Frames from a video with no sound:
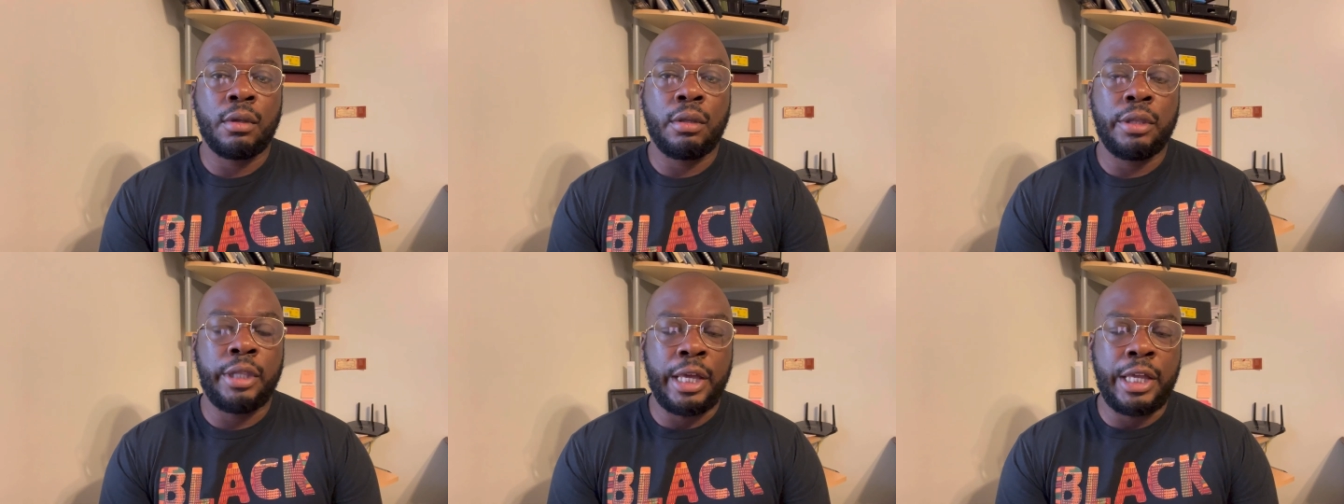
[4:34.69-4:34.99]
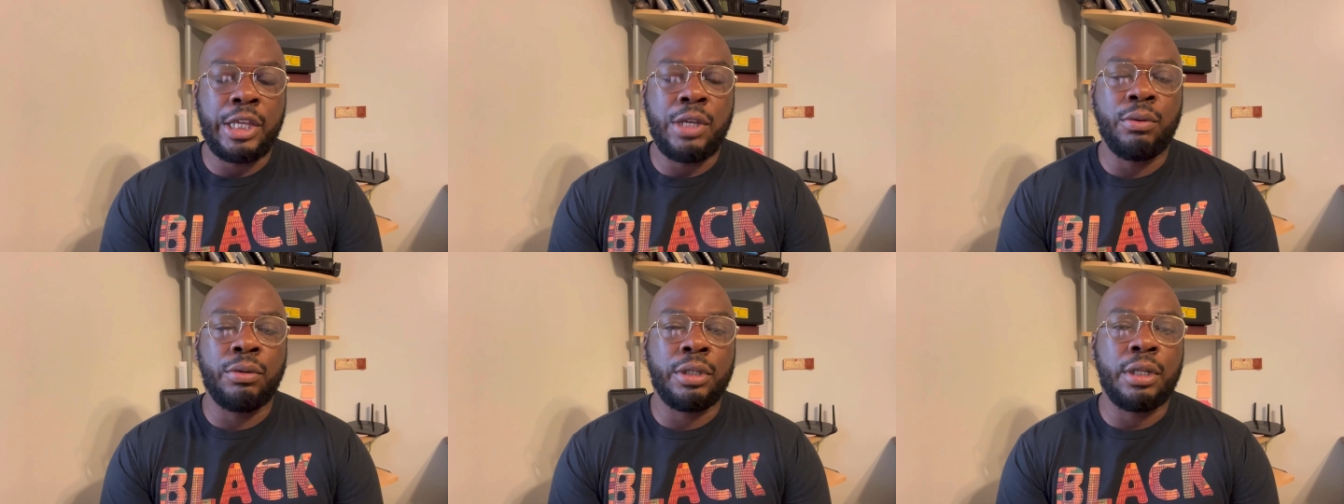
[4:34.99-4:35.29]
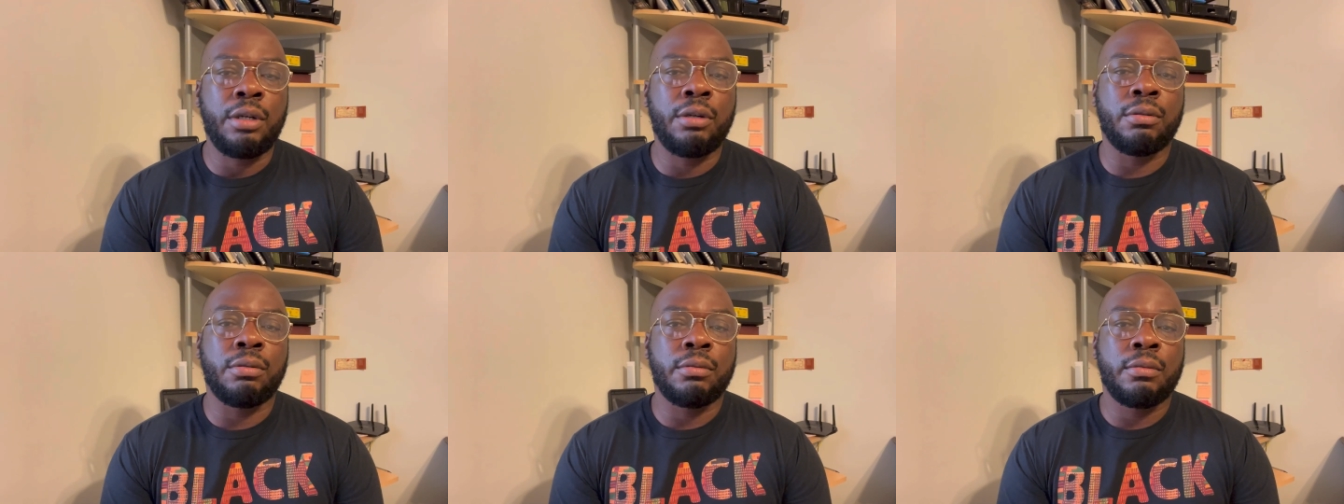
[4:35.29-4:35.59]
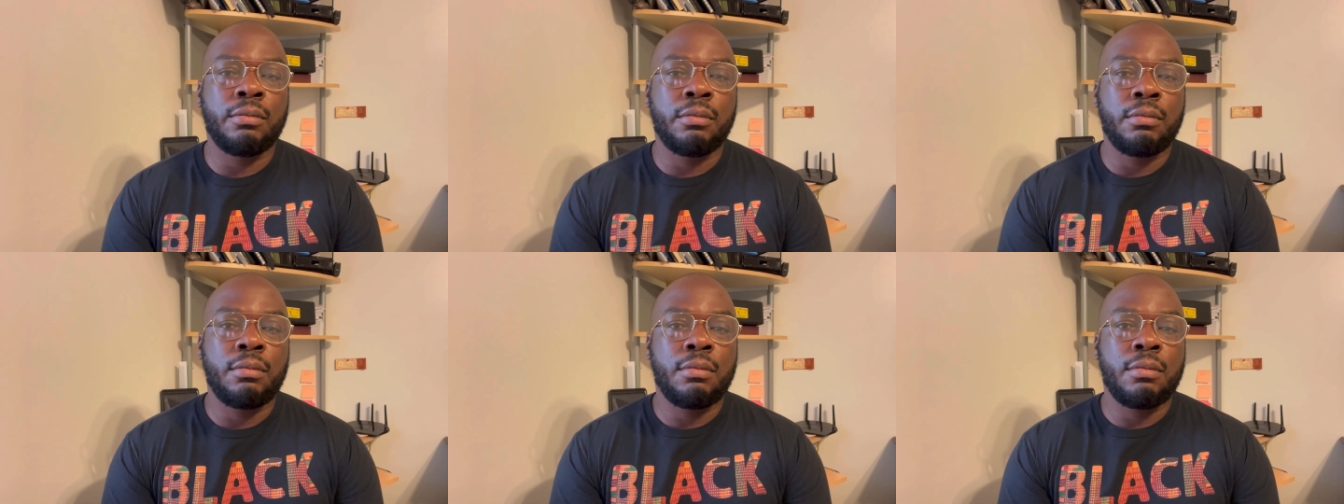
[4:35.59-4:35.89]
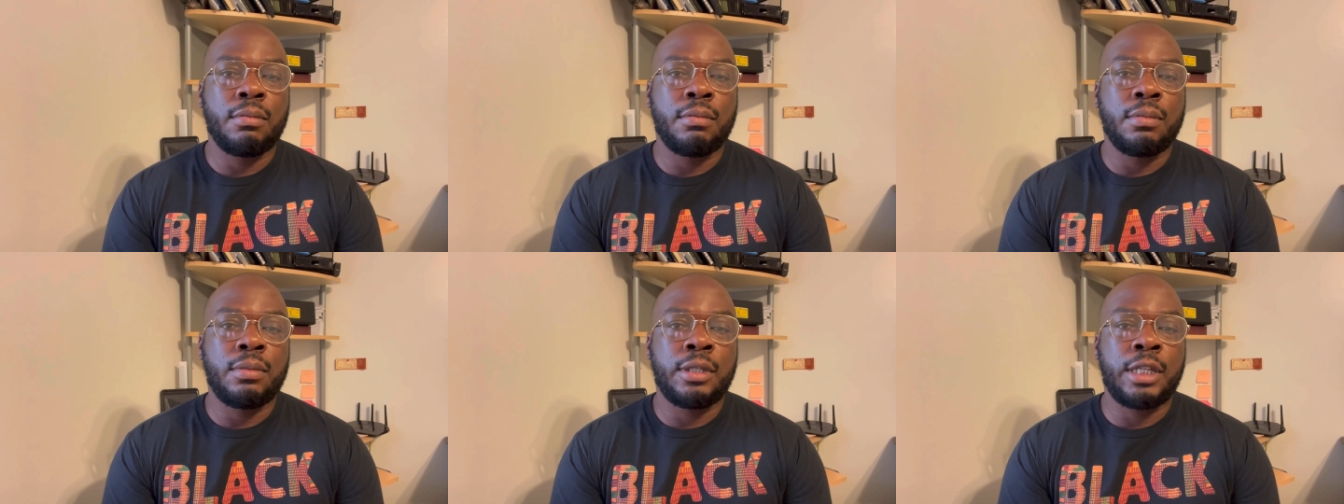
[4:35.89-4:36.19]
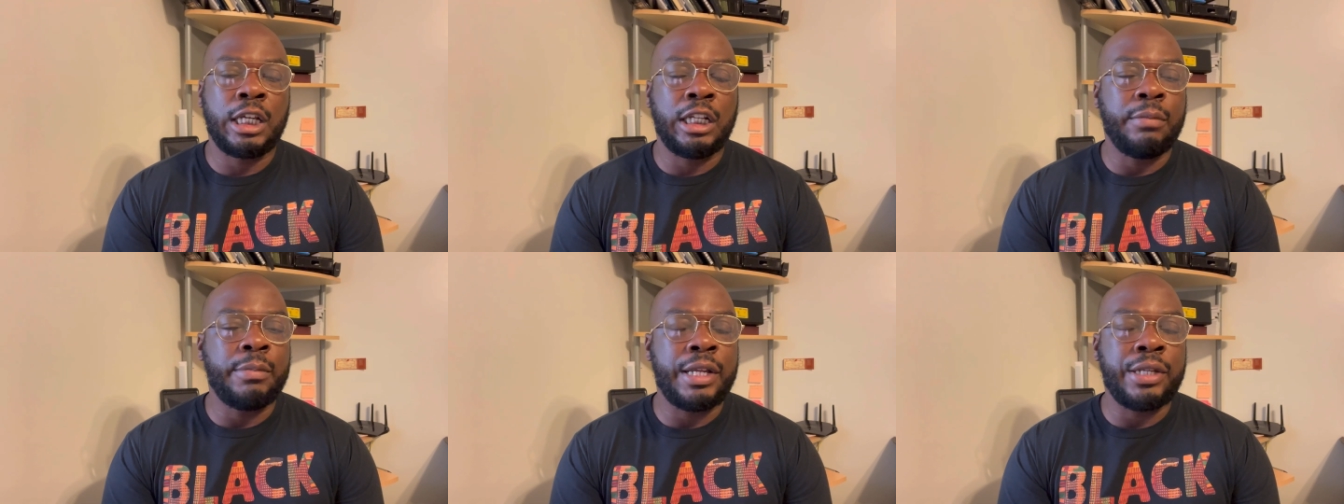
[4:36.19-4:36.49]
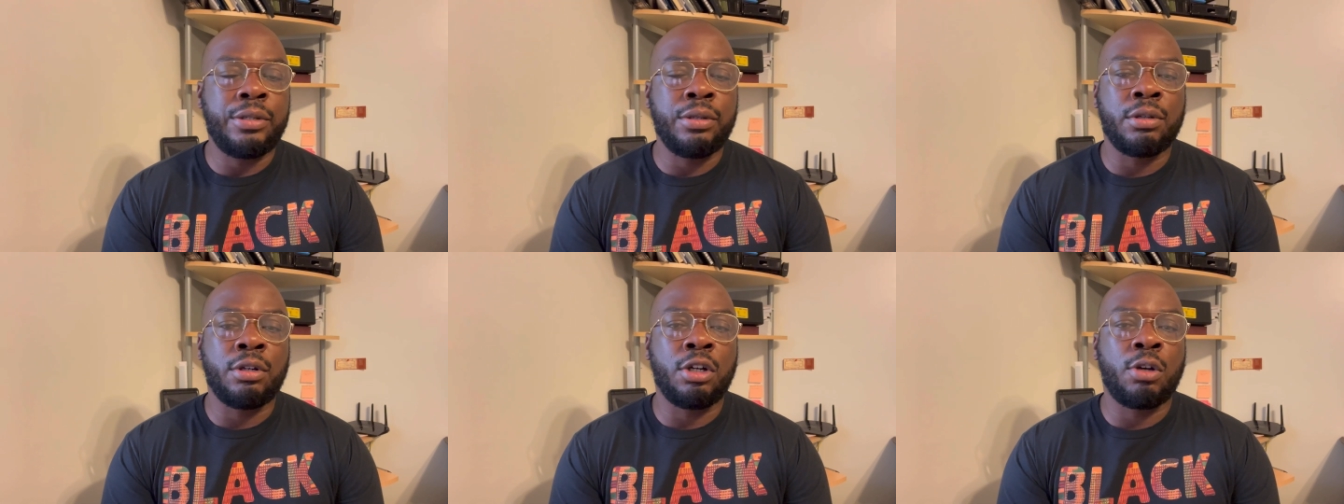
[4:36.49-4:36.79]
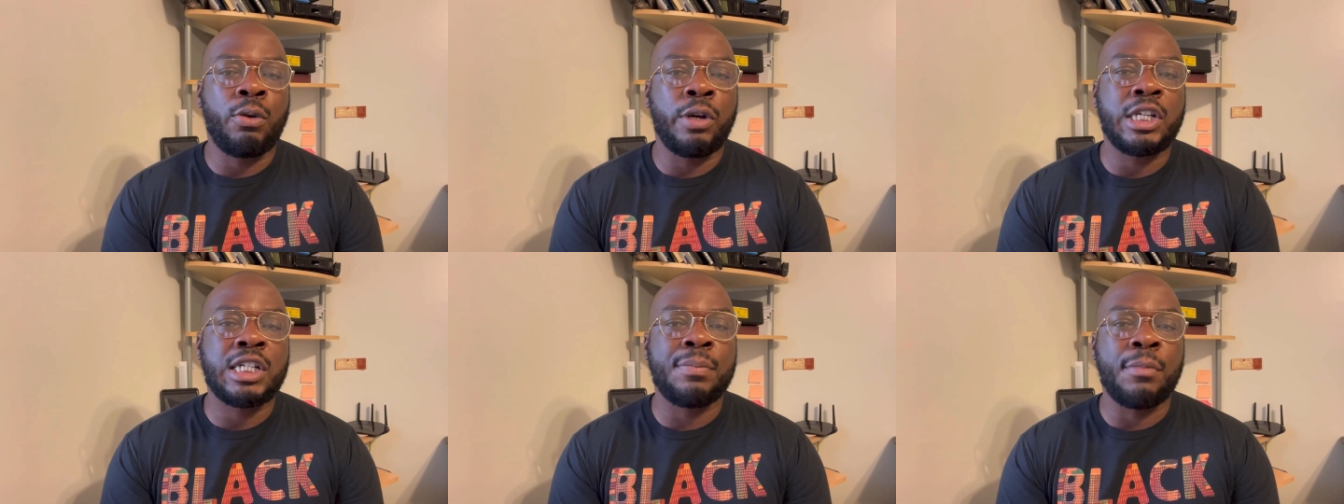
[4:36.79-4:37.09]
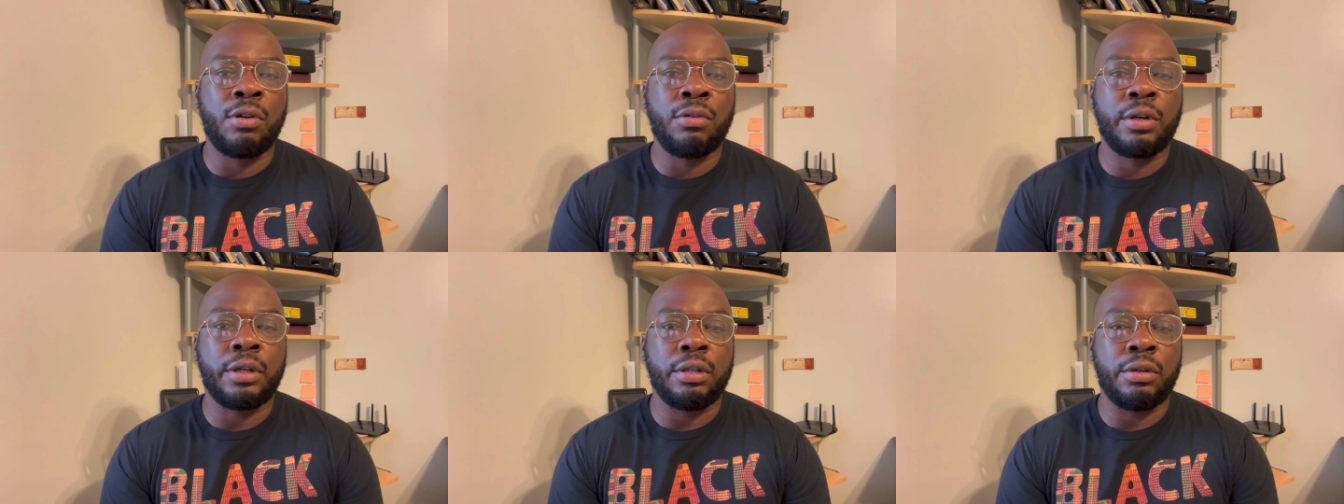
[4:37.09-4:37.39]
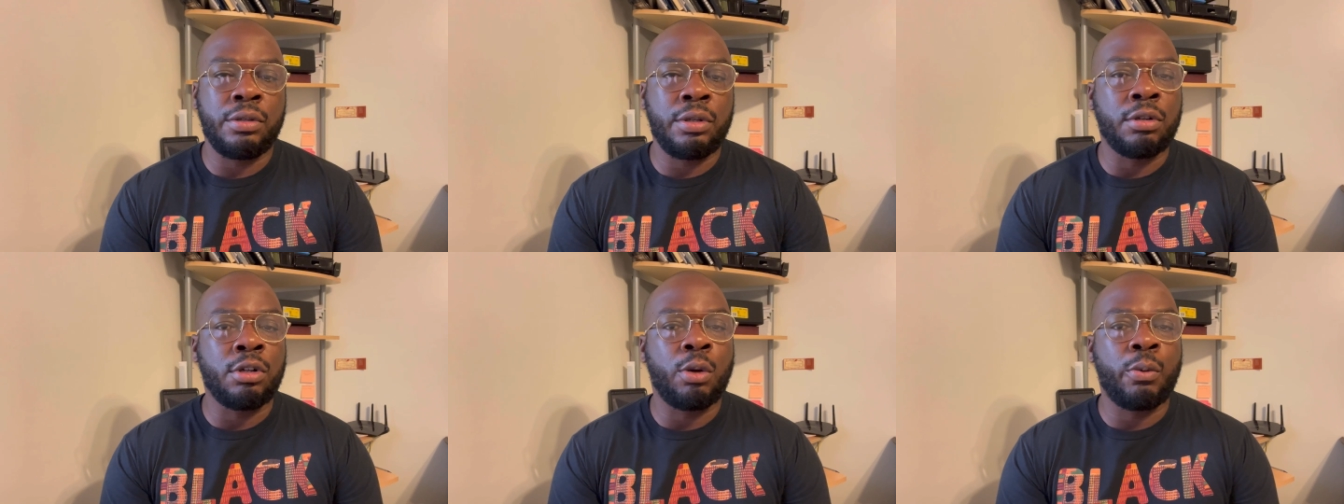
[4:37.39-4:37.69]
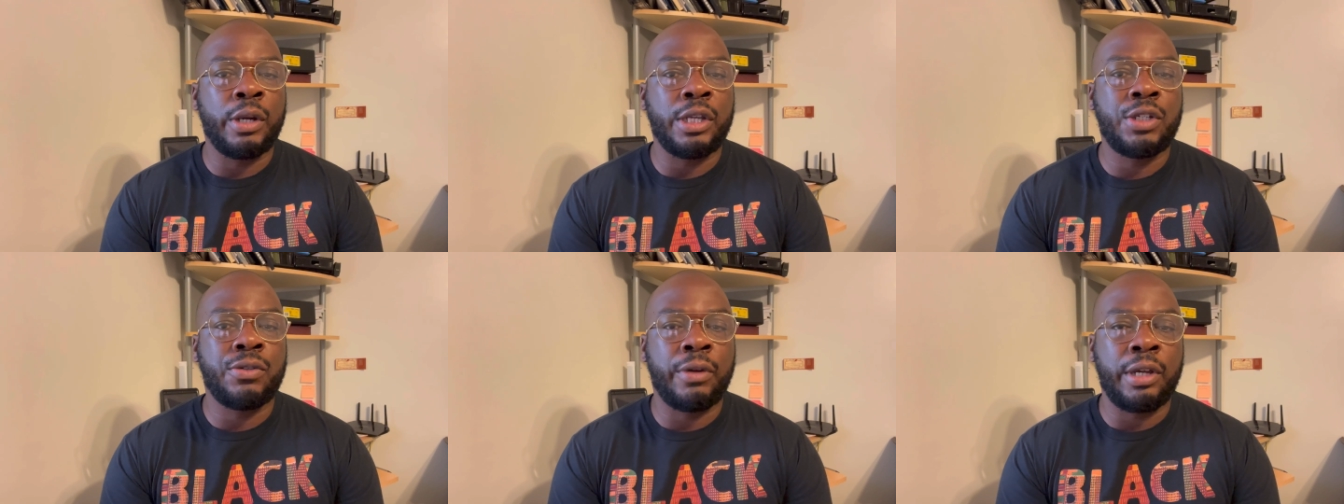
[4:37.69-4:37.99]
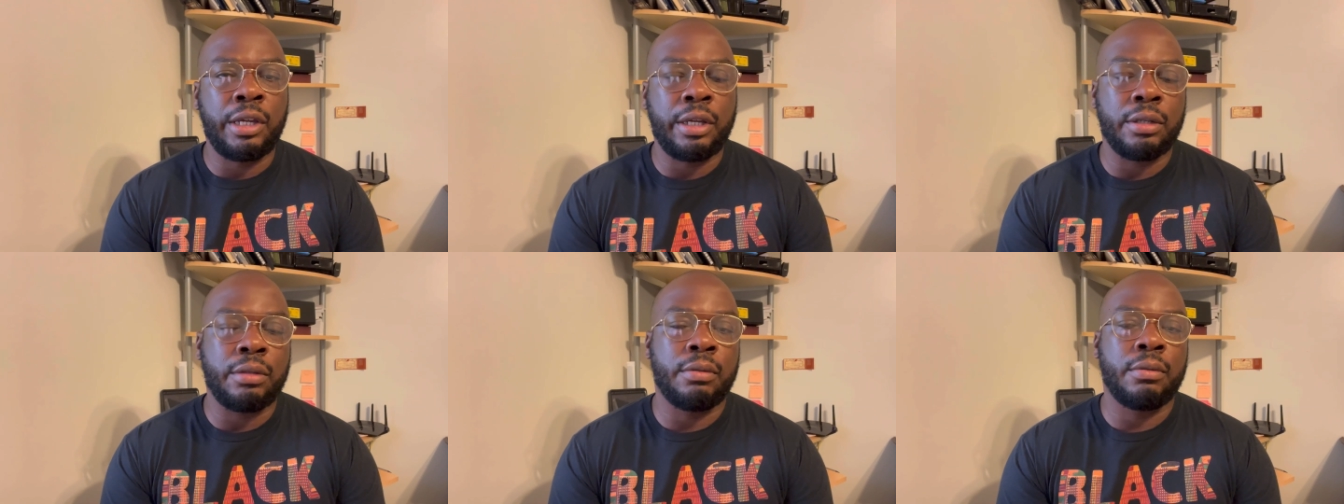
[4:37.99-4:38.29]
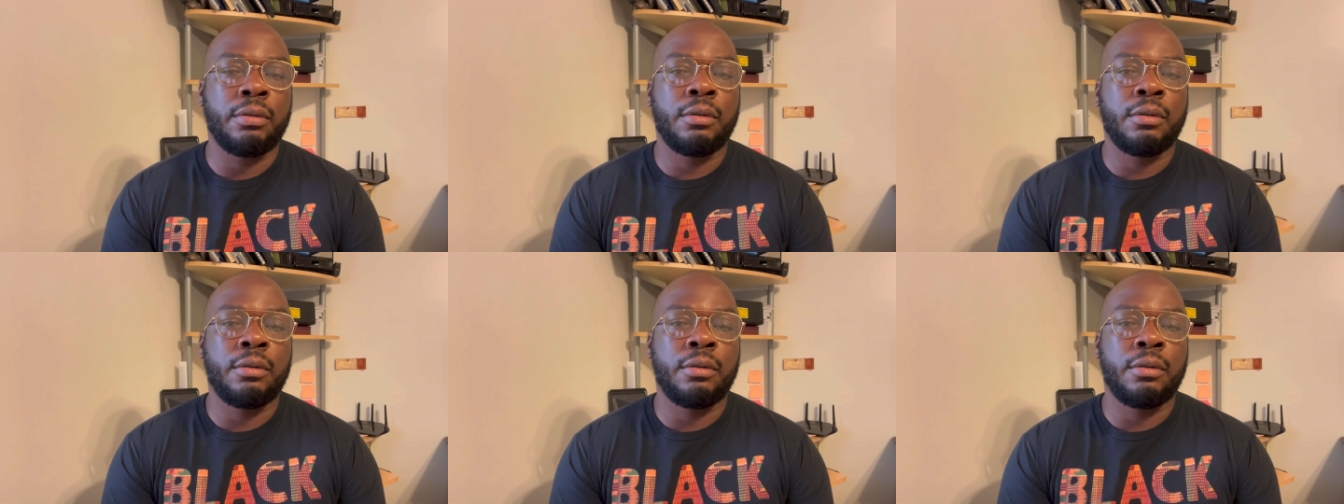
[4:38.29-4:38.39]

Then you'll know. Tell them that you're going to quit smoking or you're going to quit drinking.